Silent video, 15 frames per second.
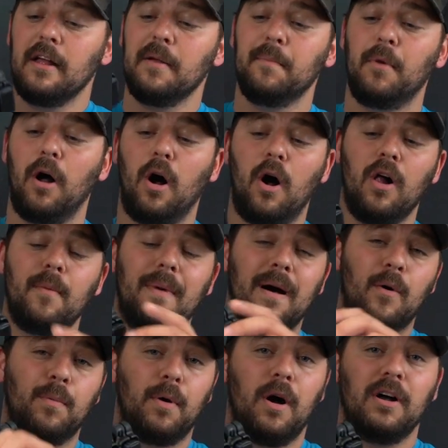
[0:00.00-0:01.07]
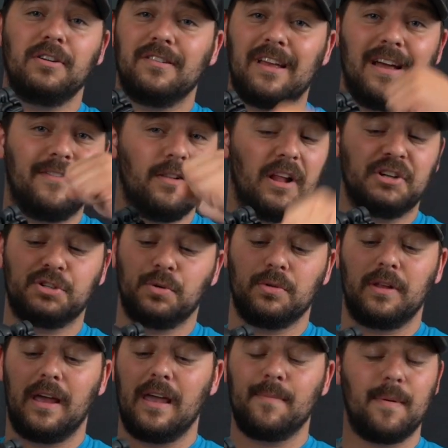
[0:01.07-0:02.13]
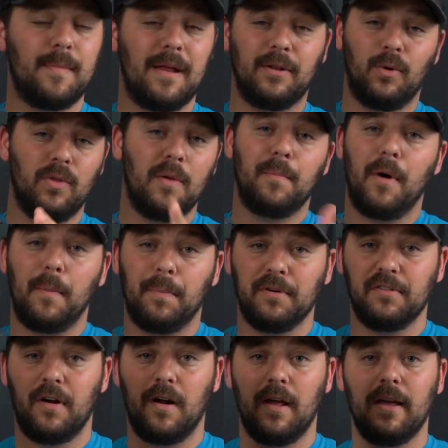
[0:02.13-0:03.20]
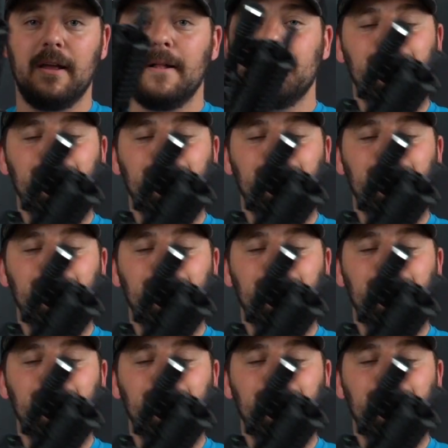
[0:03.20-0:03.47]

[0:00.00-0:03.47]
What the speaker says: but all of mine will probably just have electrical tape. I'm not doing the bumpers on it.